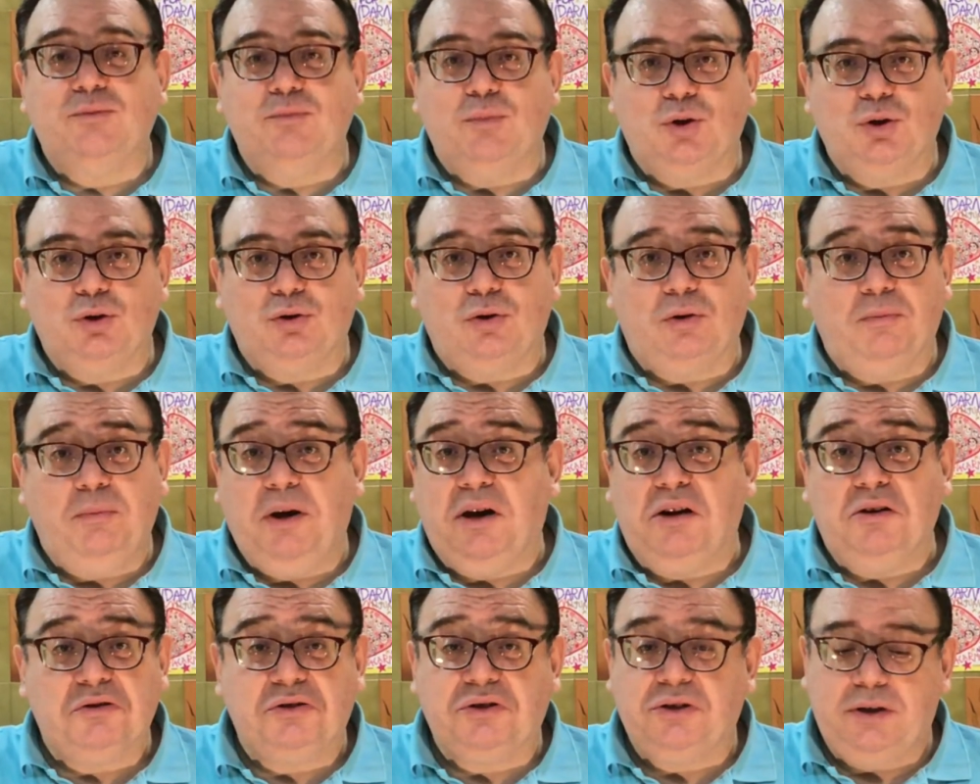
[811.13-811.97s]
motor,
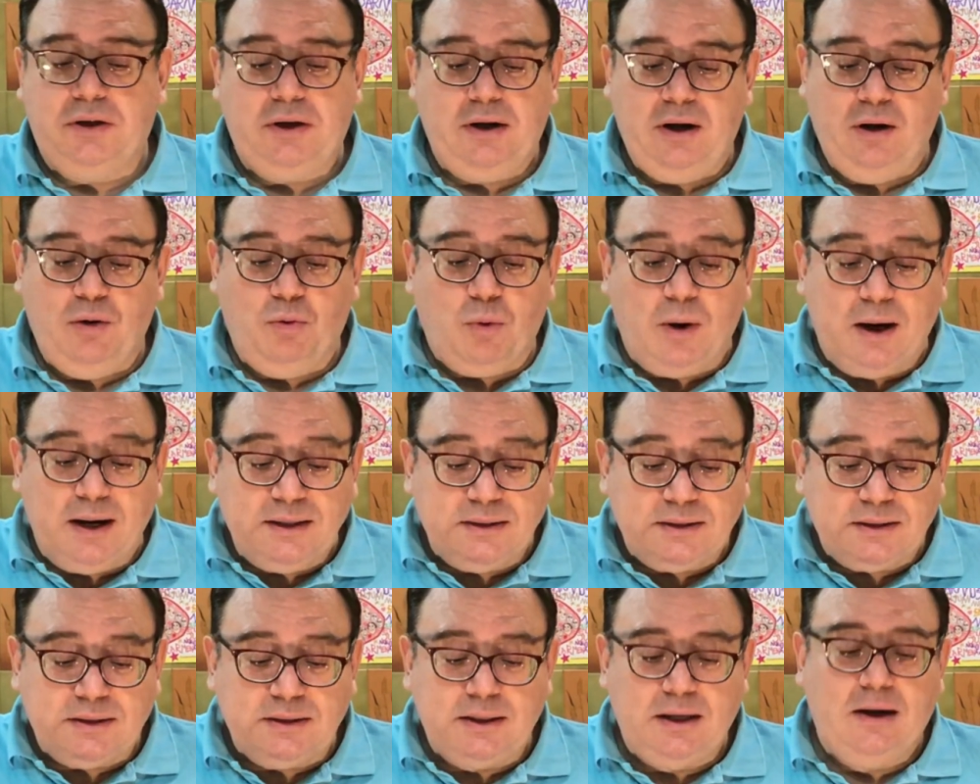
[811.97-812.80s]
because
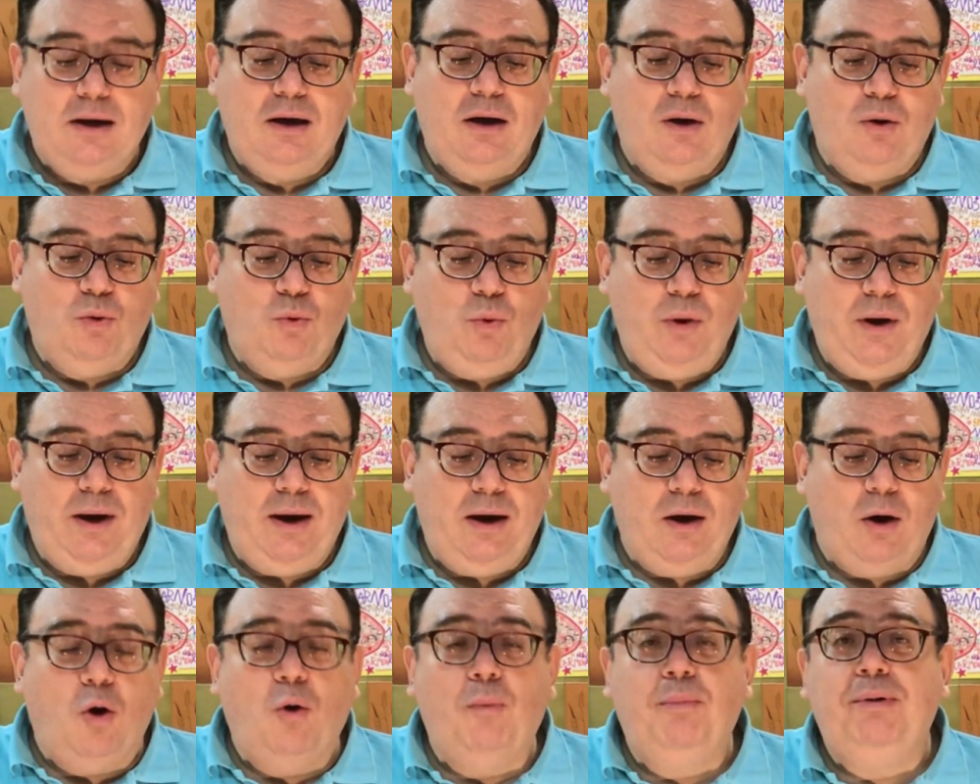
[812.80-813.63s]
once
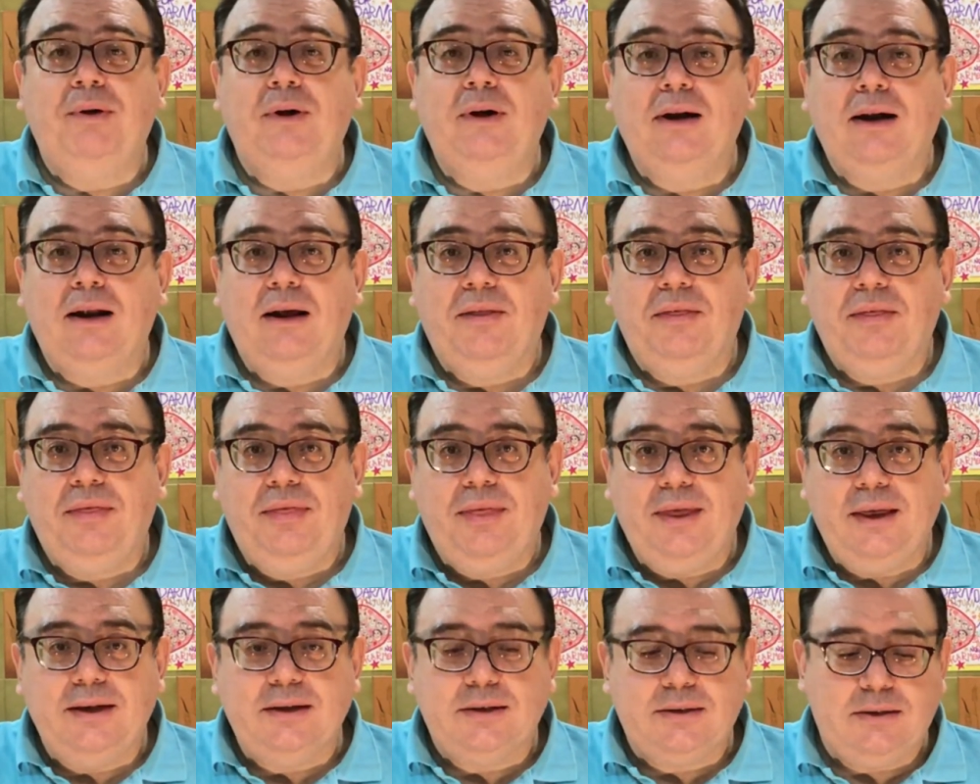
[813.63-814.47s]
we open
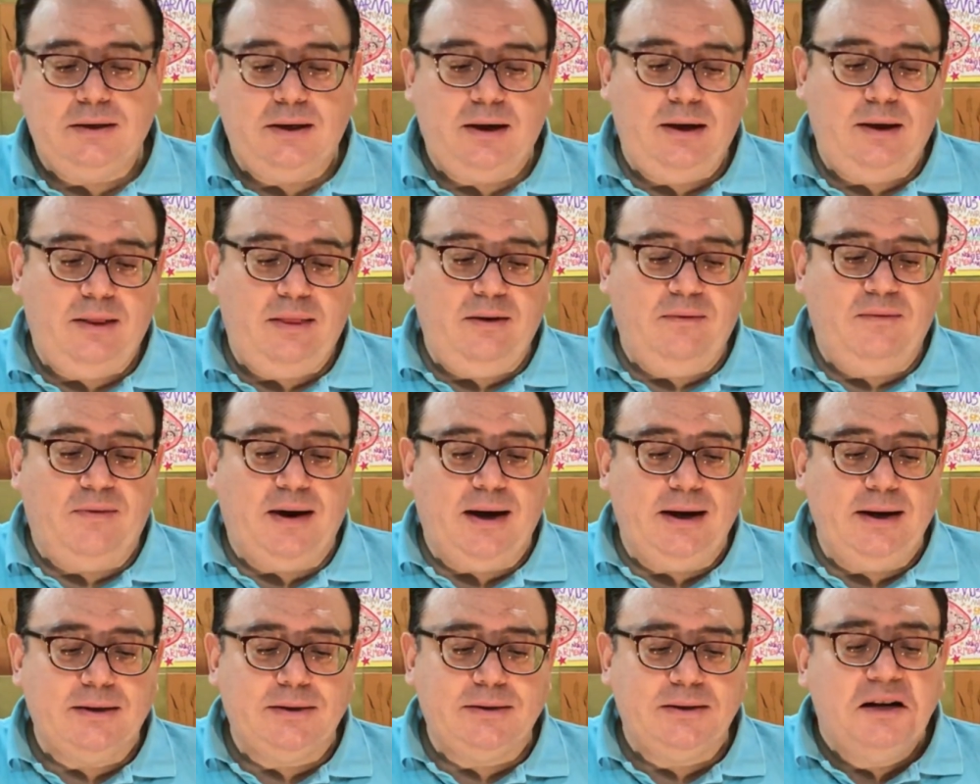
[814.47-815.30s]
this
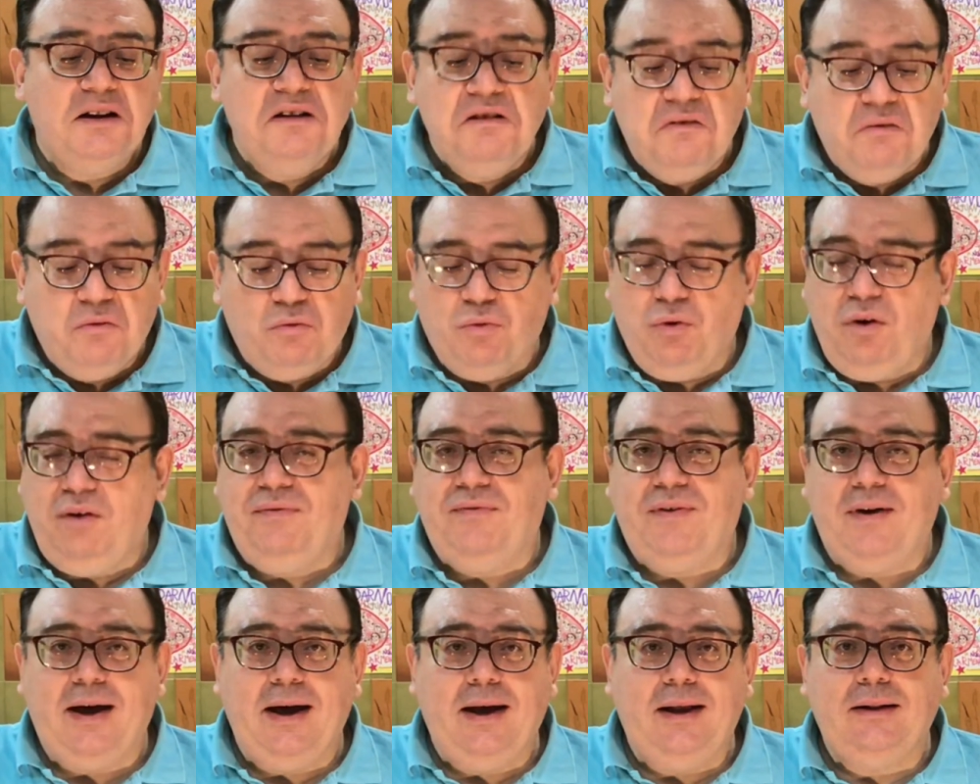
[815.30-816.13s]
device, we
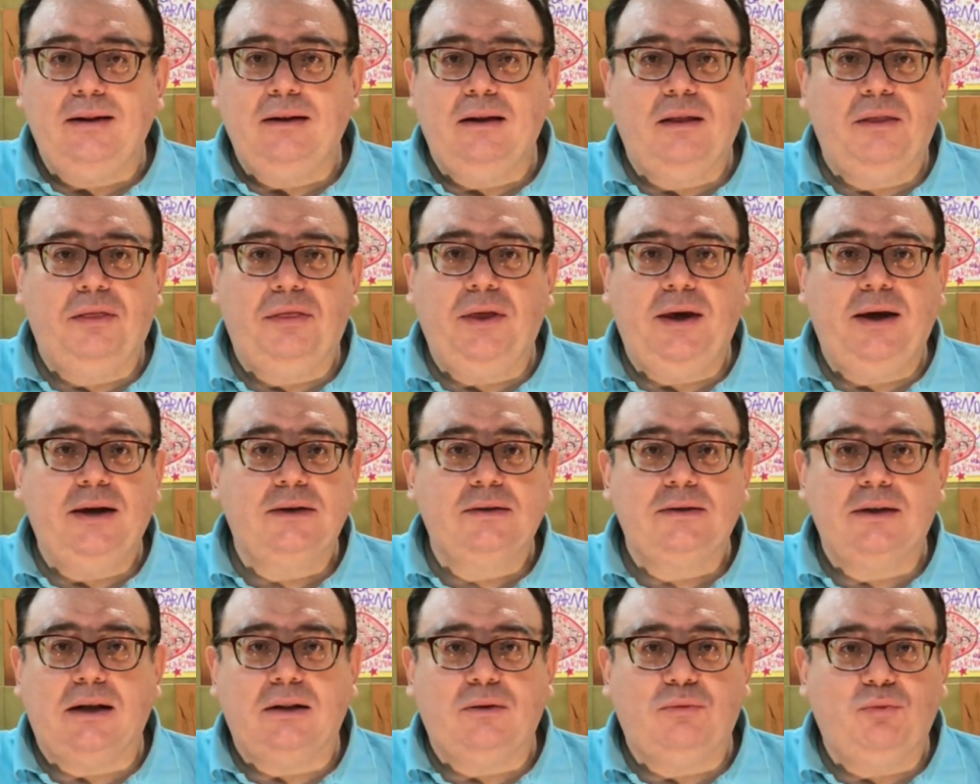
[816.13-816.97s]
find
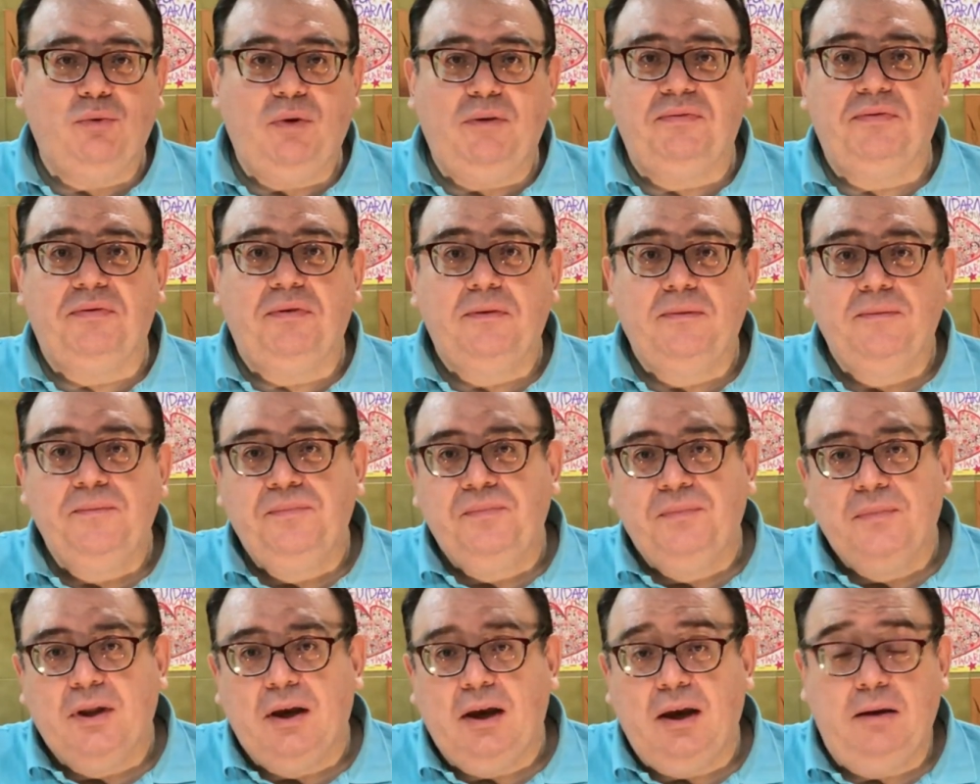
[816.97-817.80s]
things that
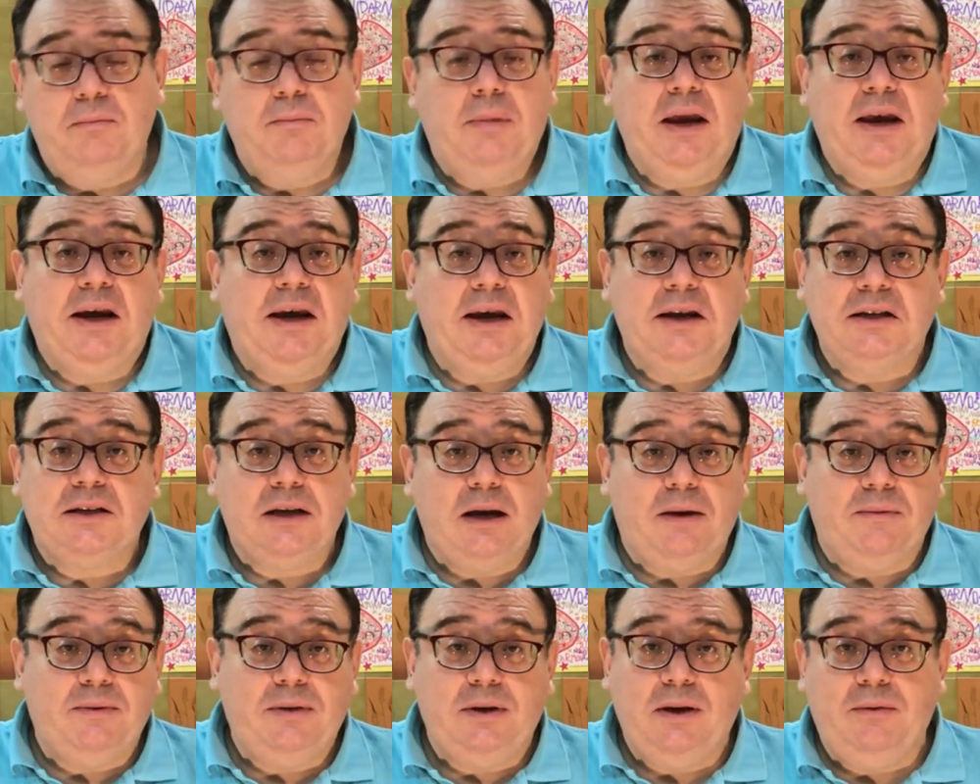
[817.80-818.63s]
in my case
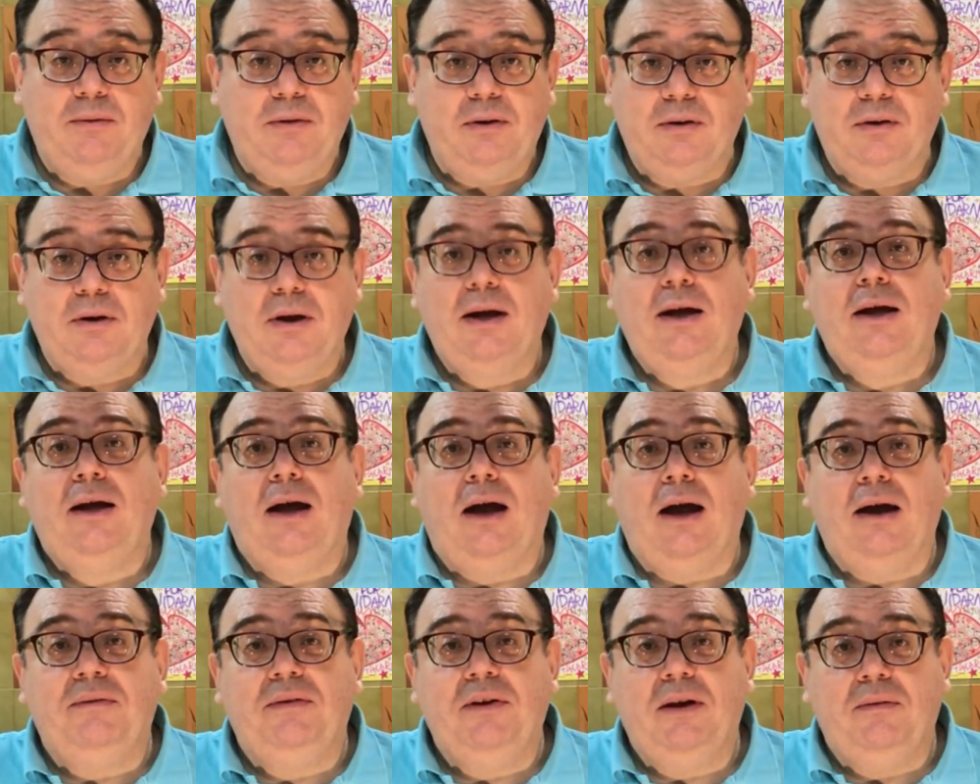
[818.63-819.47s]
I've
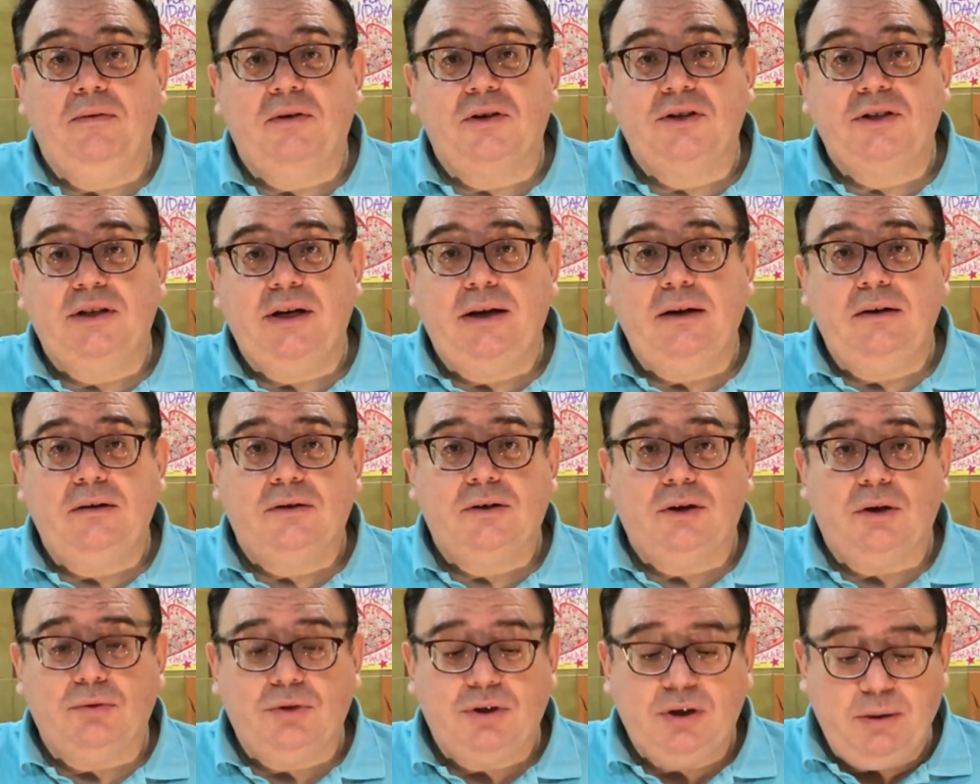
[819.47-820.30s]
never seen,
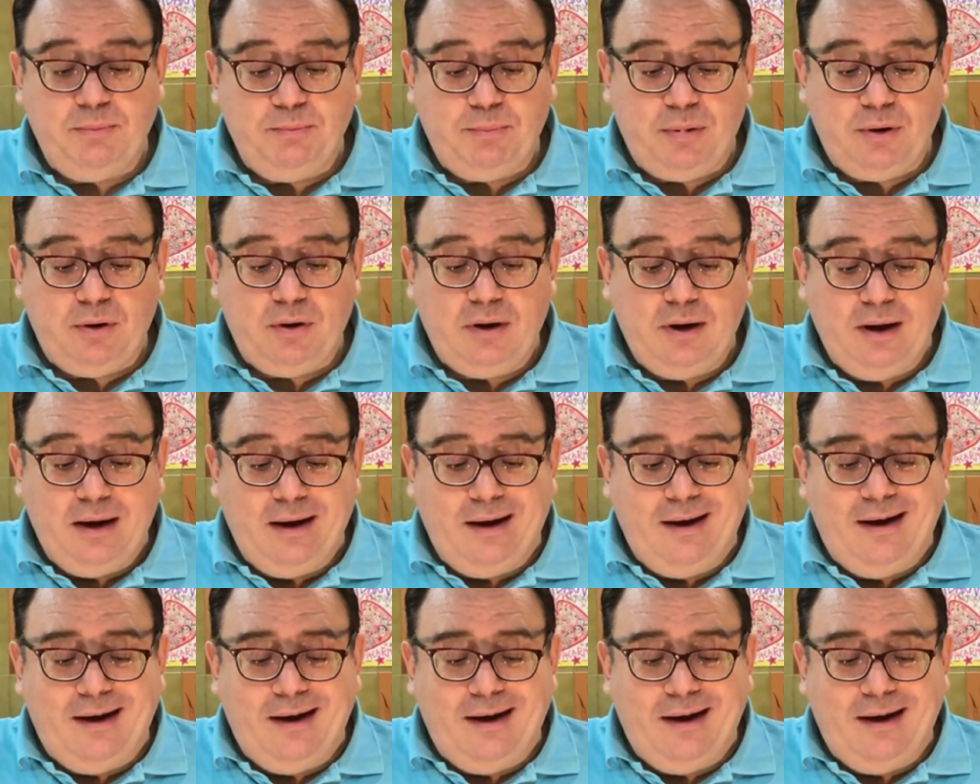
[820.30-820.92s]
so simple.